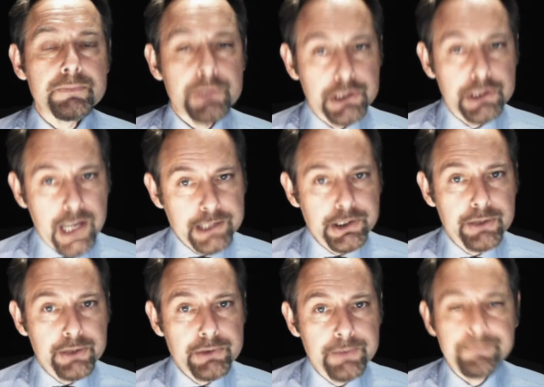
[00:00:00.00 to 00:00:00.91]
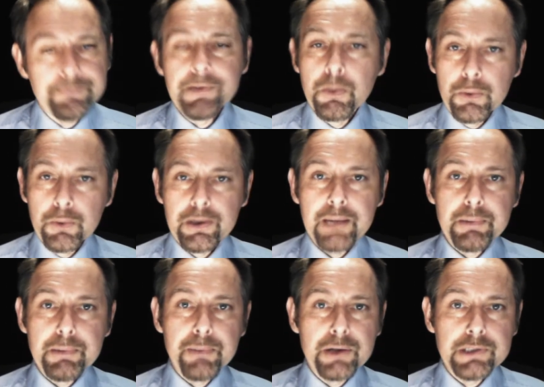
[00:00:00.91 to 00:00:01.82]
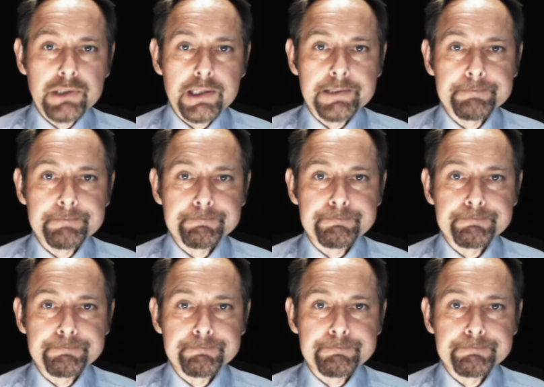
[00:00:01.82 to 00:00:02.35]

Stay tuned, and we'll keep you posted.